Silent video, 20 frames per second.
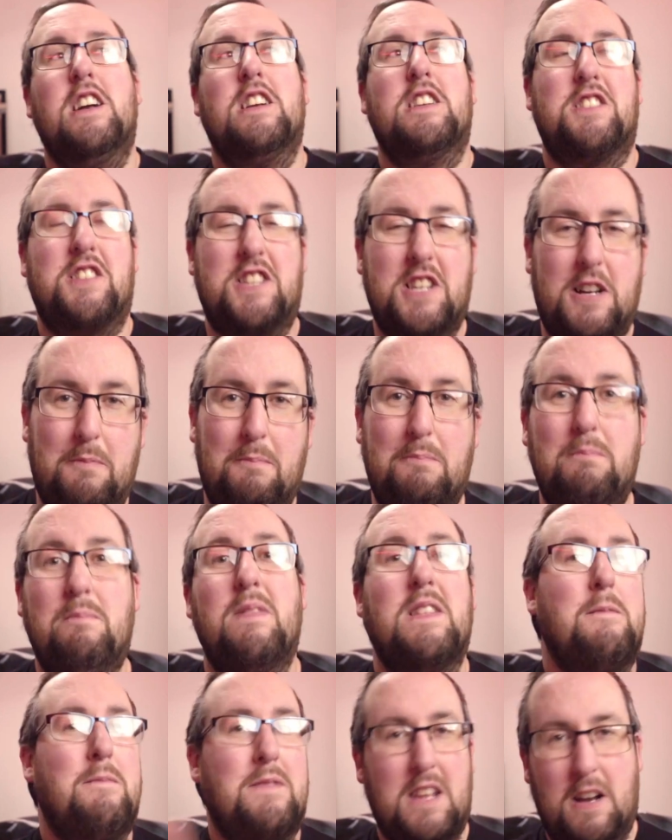Some
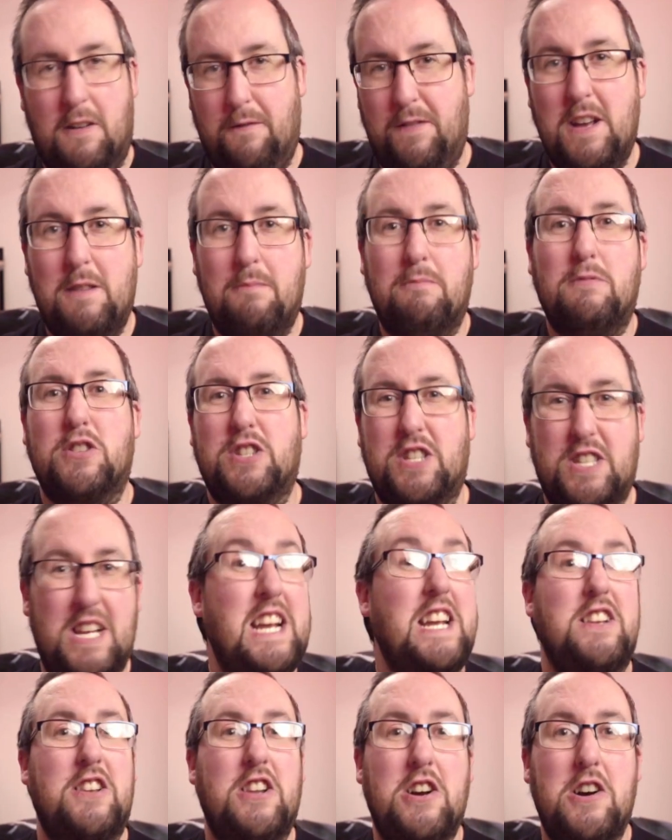of them will
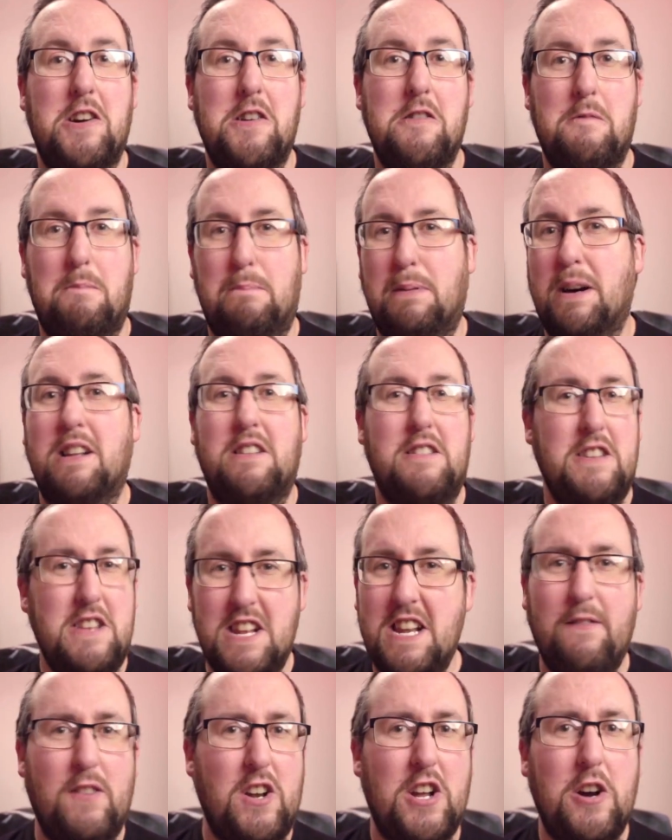say no, but you
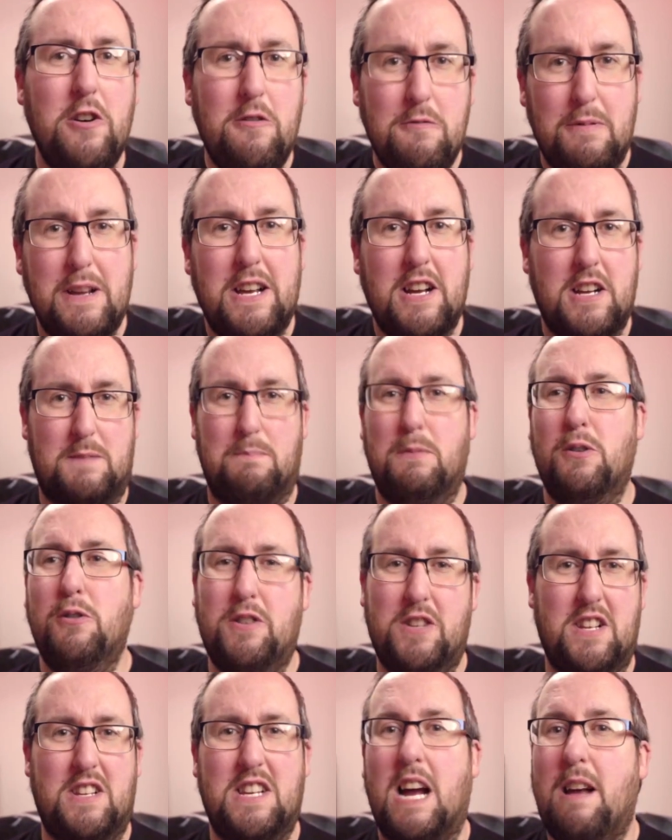never know, because
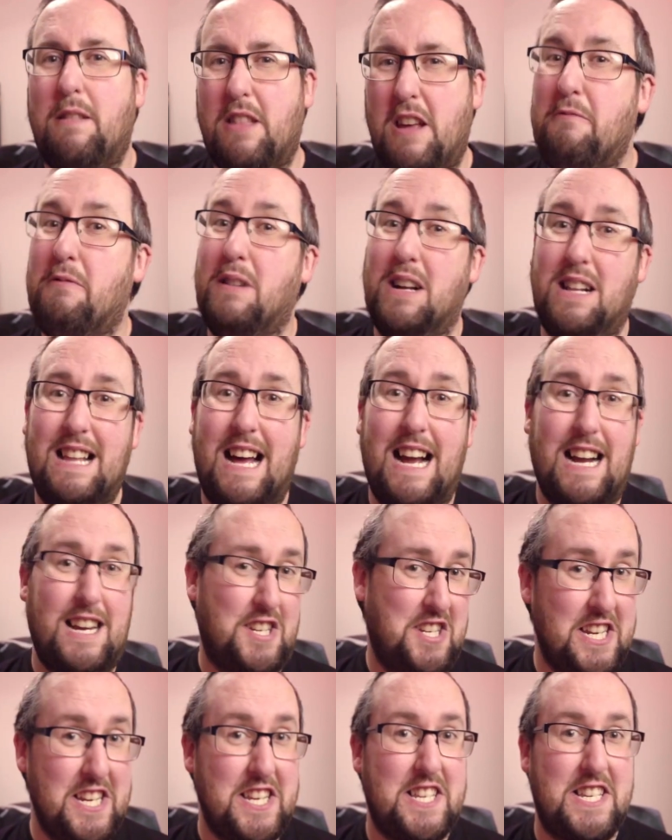most of the time they will
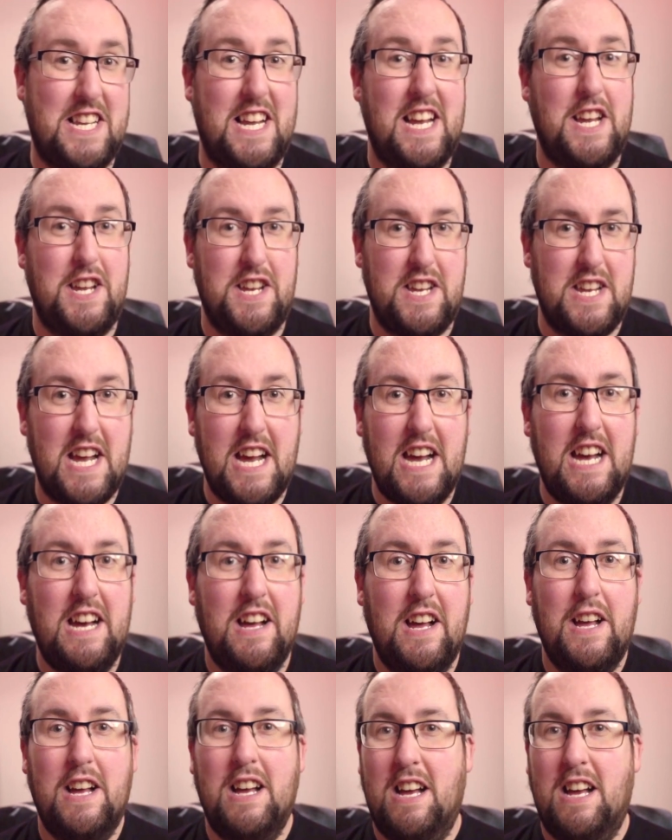actually say yeah.